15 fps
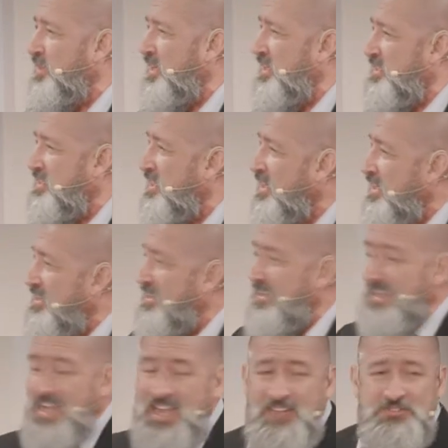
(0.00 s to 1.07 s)
things
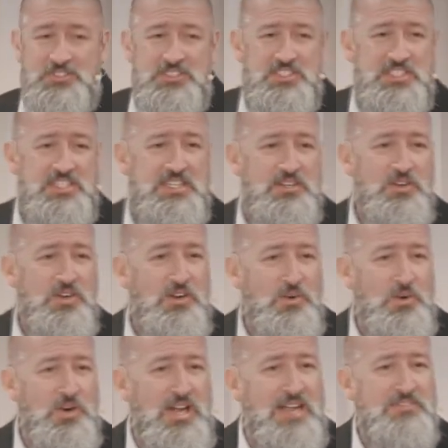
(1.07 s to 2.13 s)
that you have to see
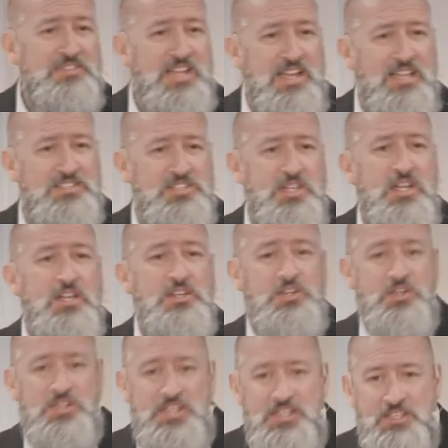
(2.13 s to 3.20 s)
or have to ask
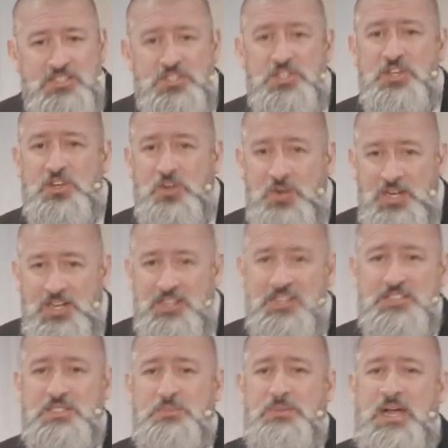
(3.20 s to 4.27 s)
your kids or your
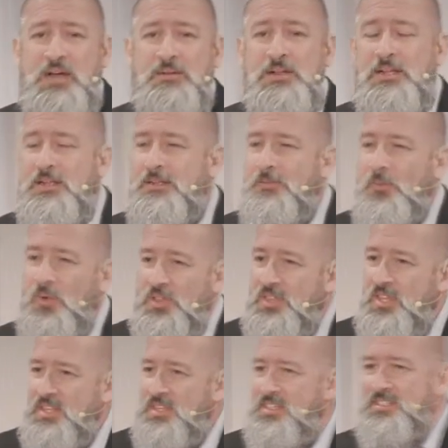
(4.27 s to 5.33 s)
grandkids about.
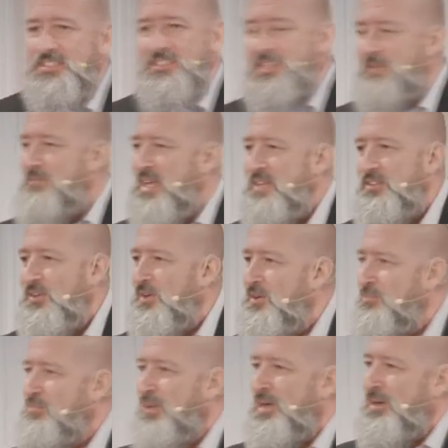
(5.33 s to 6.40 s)
One thing is they make their
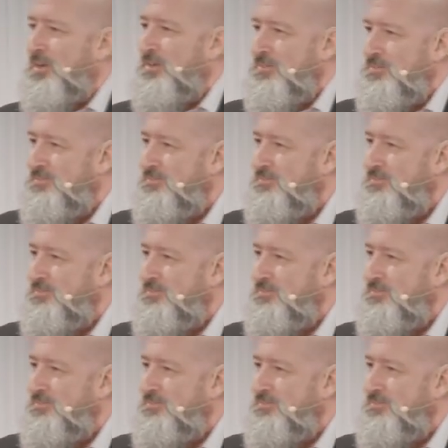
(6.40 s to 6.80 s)
own butter.